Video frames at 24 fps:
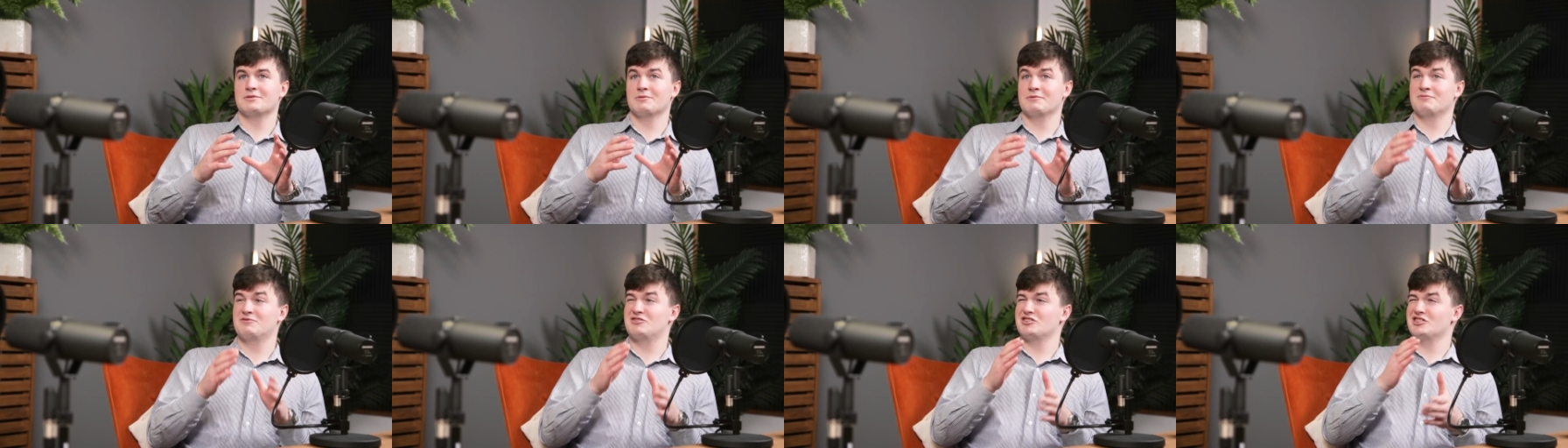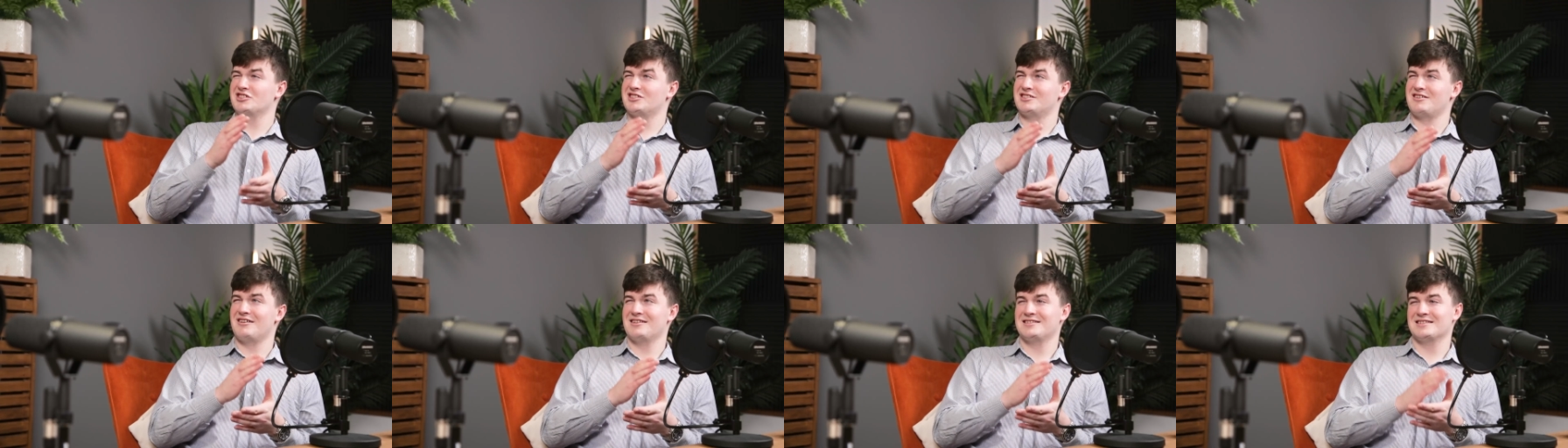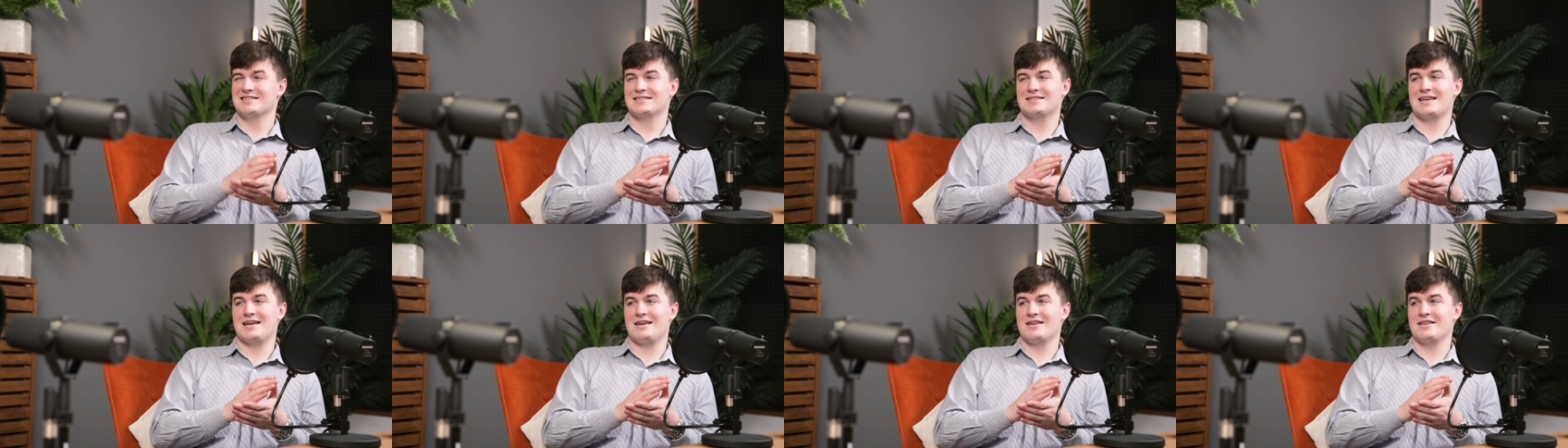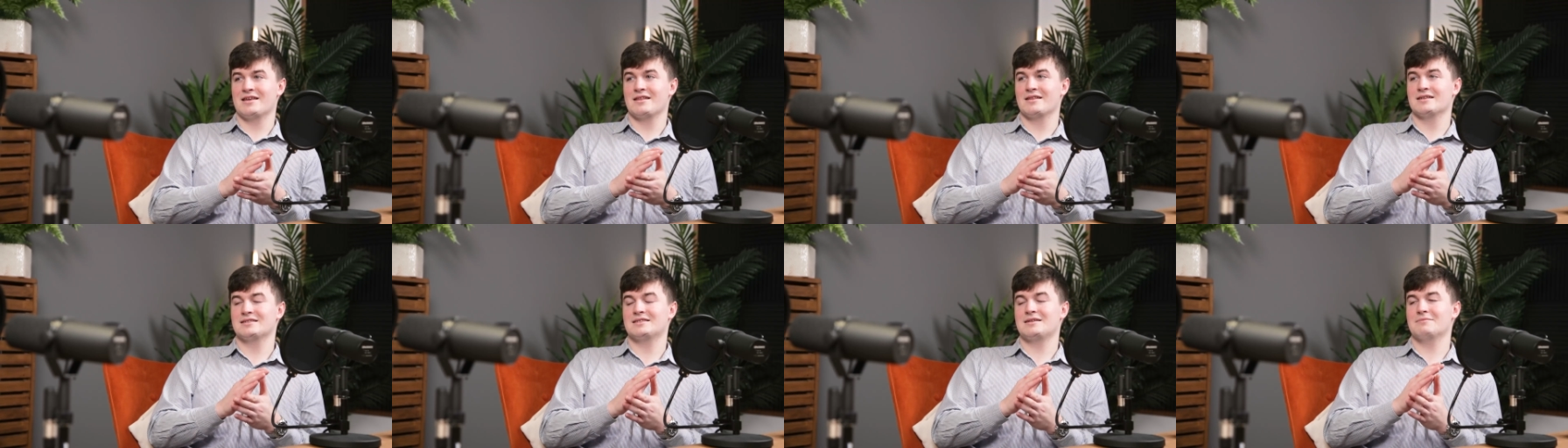So we've just started second
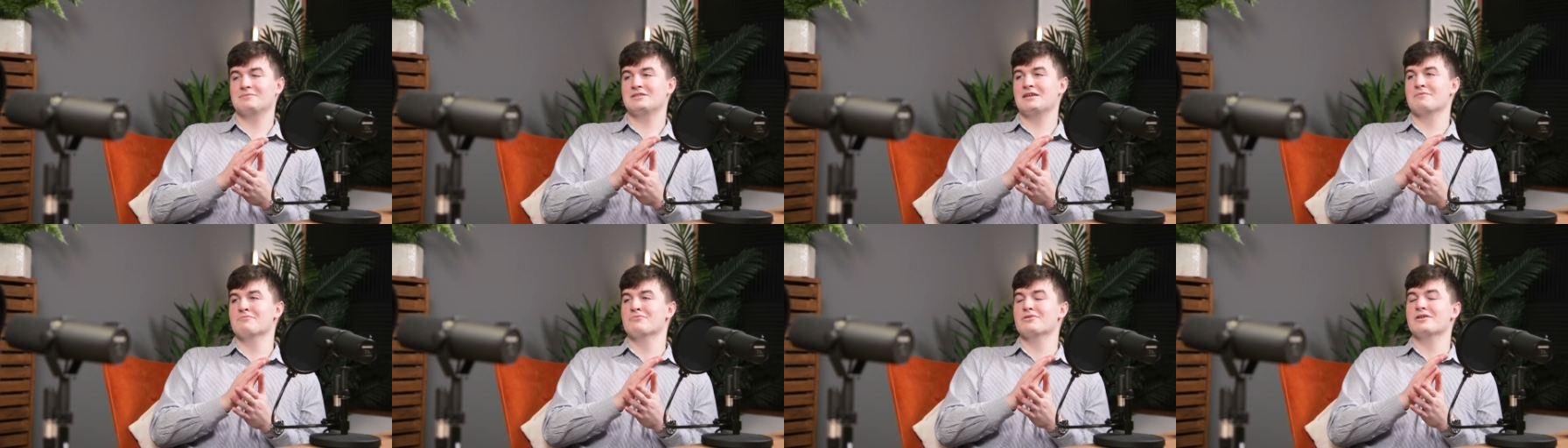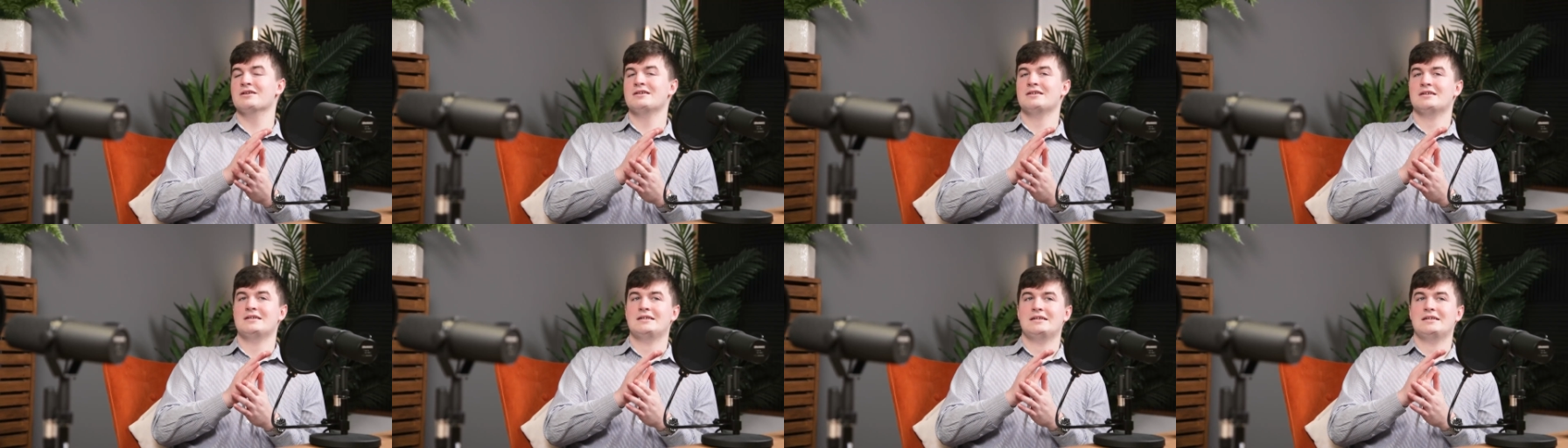year this September,